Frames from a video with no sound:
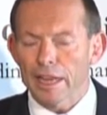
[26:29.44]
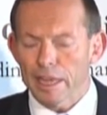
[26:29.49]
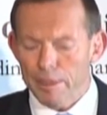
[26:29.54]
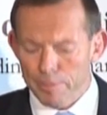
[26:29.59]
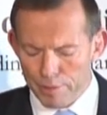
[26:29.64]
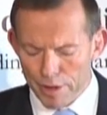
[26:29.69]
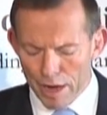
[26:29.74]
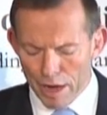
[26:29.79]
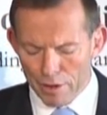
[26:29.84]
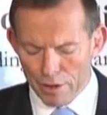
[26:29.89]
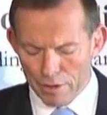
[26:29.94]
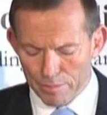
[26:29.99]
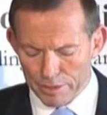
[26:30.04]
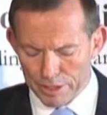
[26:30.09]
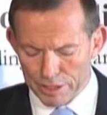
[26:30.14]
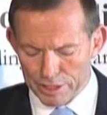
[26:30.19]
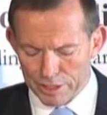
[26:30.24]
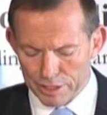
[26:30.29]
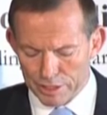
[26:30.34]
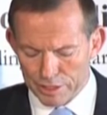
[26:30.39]

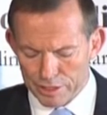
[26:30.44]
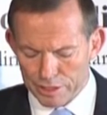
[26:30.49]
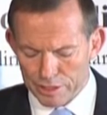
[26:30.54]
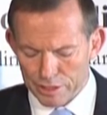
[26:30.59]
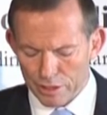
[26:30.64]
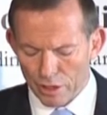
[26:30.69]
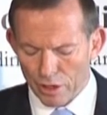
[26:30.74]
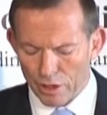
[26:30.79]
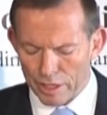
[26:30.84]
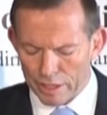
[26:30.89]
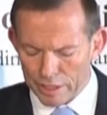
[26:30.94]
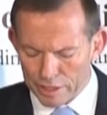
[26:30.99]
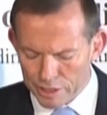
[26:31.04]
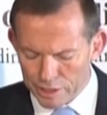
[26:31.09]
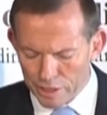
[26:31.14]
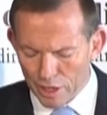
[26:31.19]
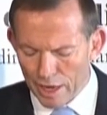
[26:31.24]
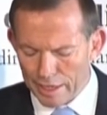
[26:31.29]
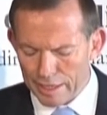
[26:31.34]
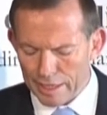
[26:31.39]
prohibitions on
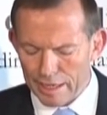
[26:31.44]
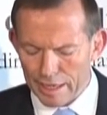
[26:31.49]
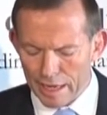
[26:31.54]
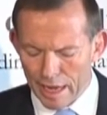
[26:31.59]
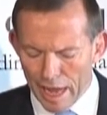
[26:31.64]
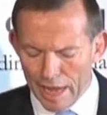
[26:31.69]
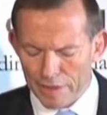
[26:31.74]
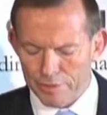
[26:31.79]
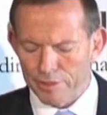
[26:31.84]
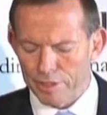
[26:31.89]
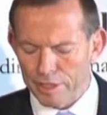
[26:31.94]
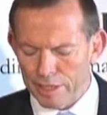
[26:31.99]
inciting hatred